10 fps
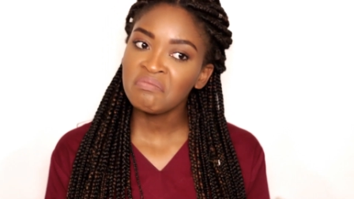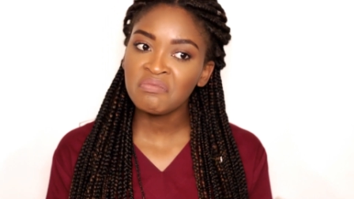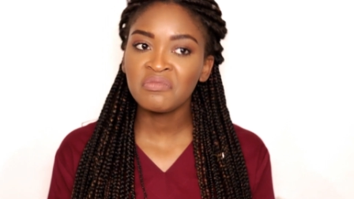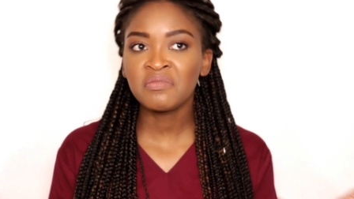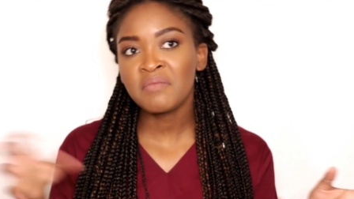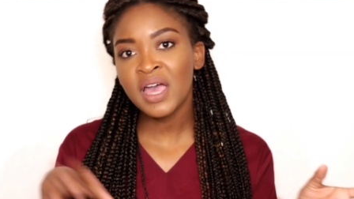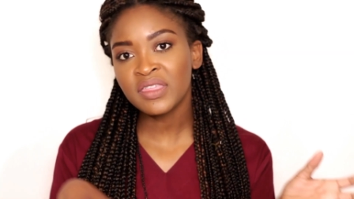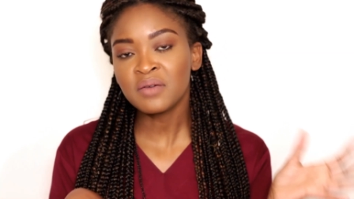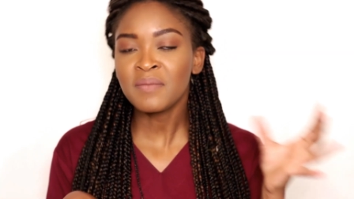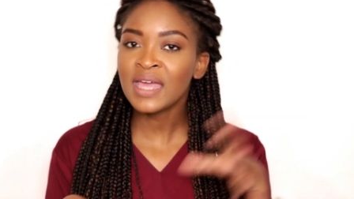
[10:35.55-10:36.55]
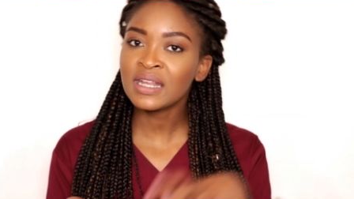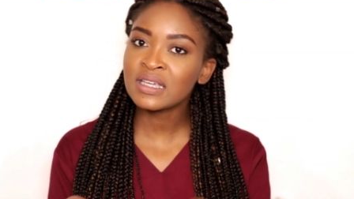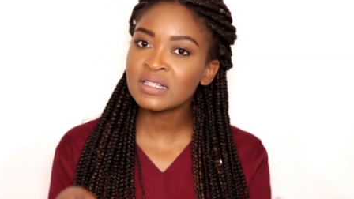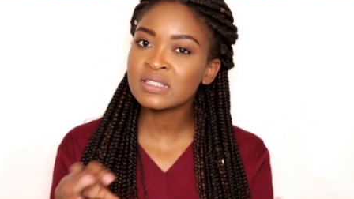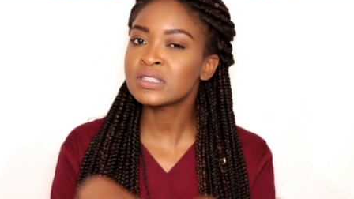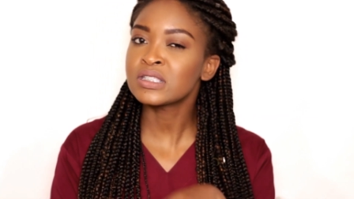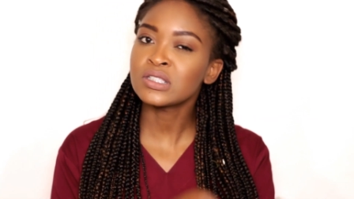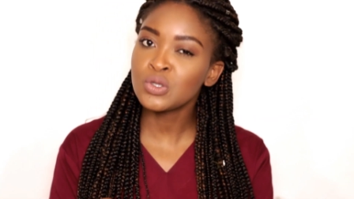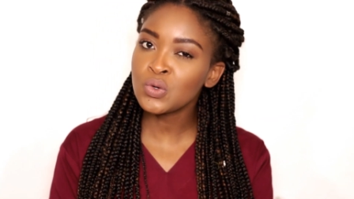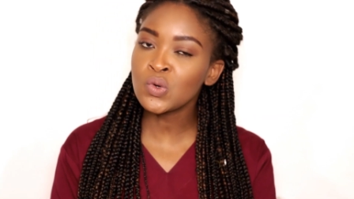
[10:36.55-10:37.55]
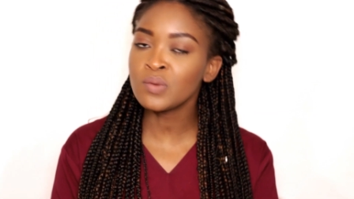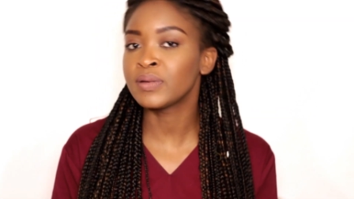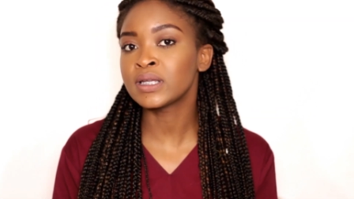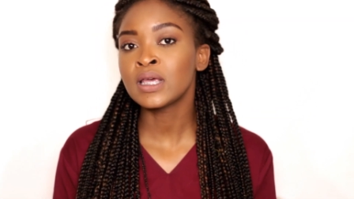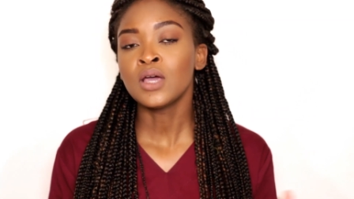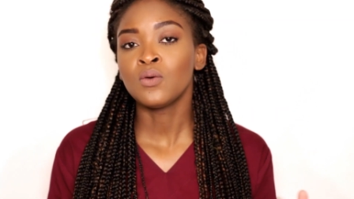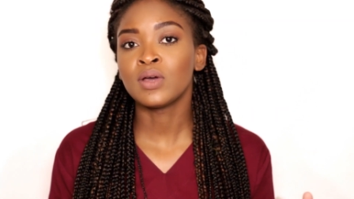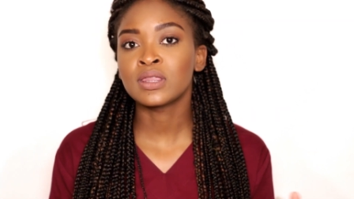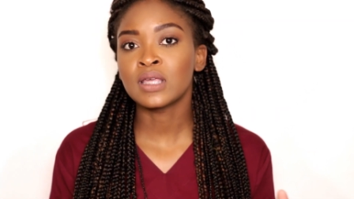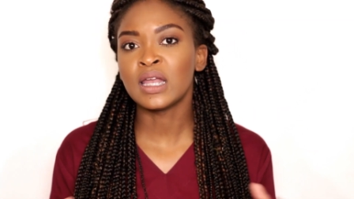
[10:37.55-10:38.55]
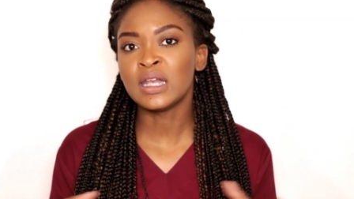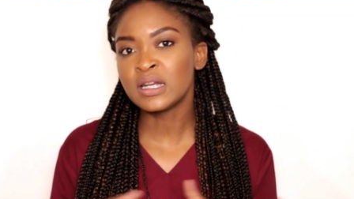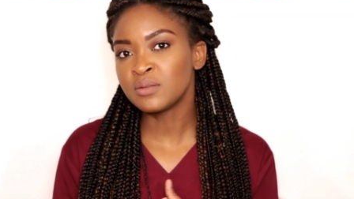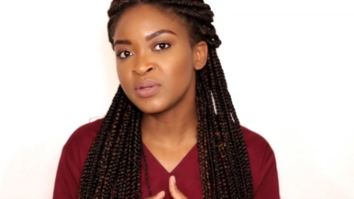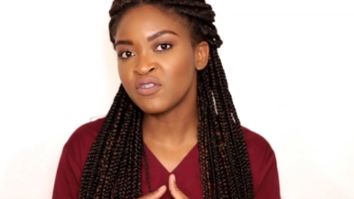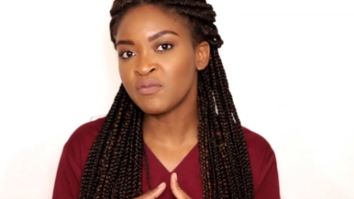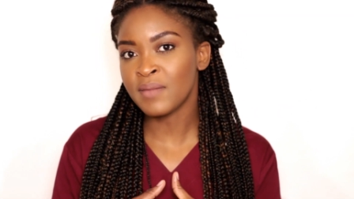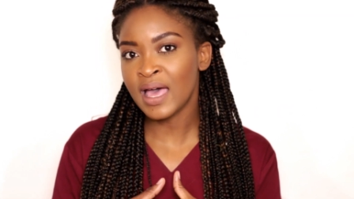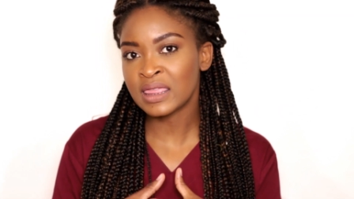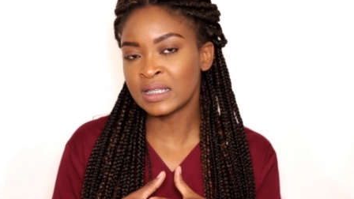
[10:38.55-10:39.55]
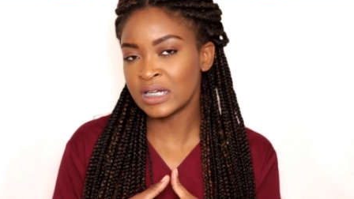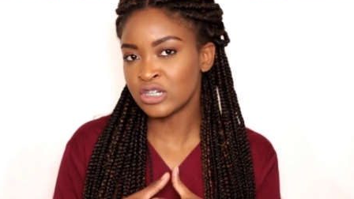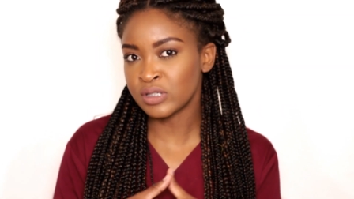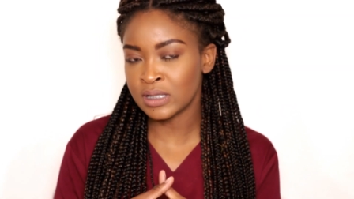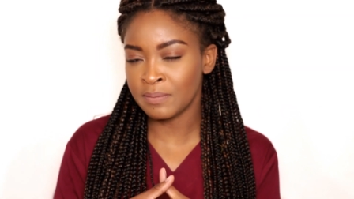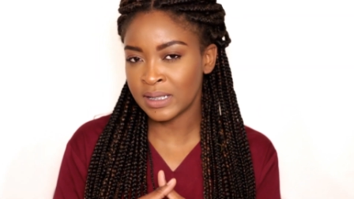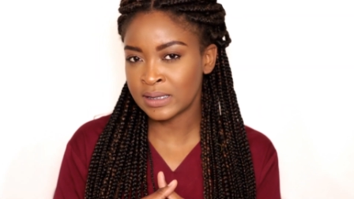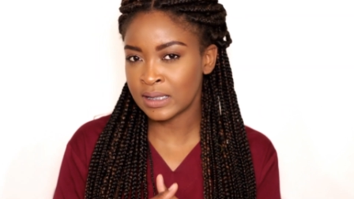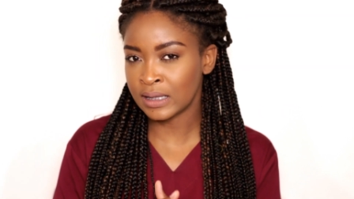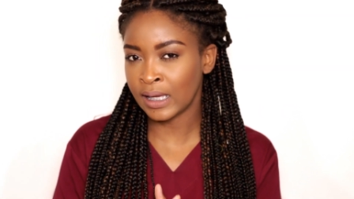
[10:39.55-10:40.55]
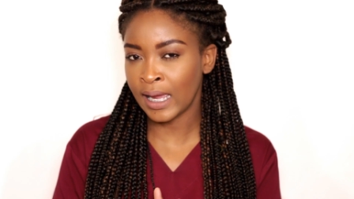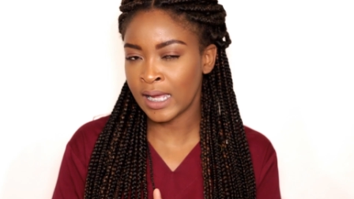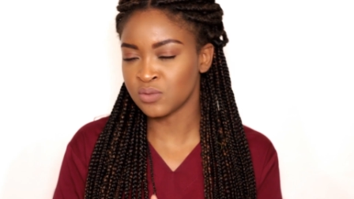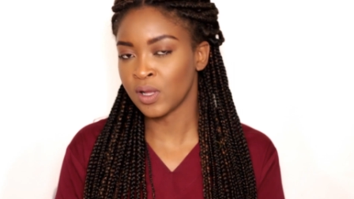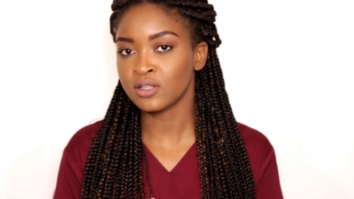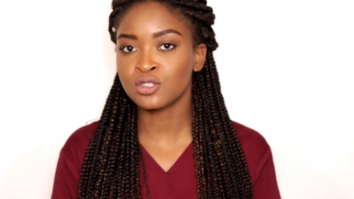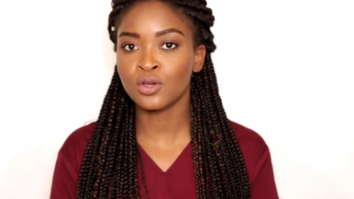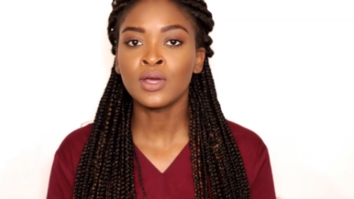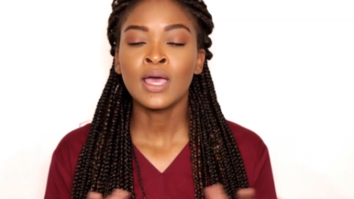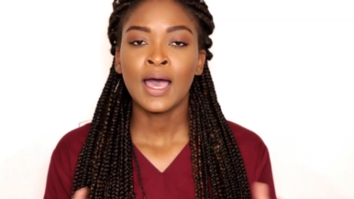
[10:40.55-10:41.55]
mathematics too, but with a little bit of math literacy mixed in there as well. So